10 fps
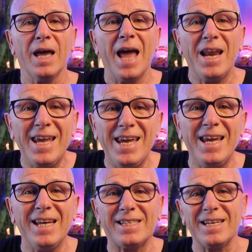And
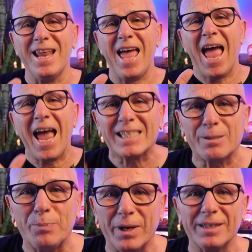he is an
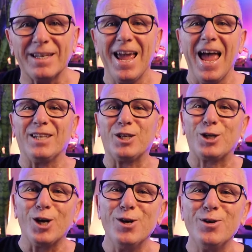expert at
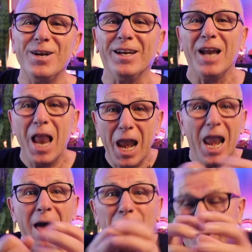turning
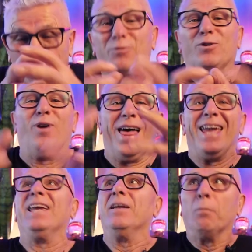lumps of
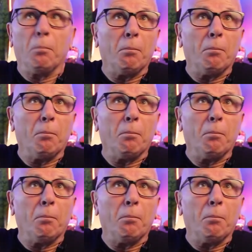clay